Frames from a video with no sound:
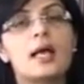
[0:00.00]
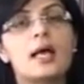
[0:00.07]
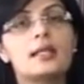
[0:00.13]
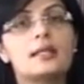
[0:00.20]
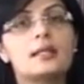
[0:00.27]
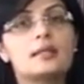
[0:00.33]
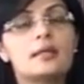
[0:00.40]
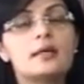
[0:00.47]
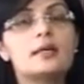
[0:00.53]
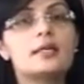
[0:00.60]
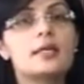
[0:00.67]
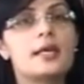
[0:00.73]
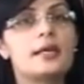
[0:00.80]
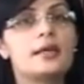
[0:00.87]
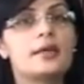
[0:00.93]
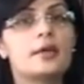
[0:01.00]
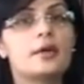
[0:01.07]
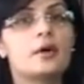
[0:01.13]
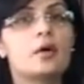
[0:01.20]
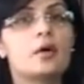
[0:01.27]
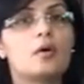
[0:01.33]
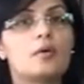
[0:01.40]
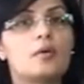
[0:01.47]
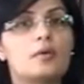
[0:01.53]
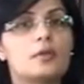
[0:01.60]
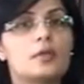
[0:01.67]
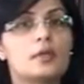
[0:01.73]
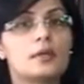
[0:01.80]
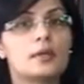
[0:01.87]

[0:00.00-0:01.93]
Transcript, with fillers: And the third area of,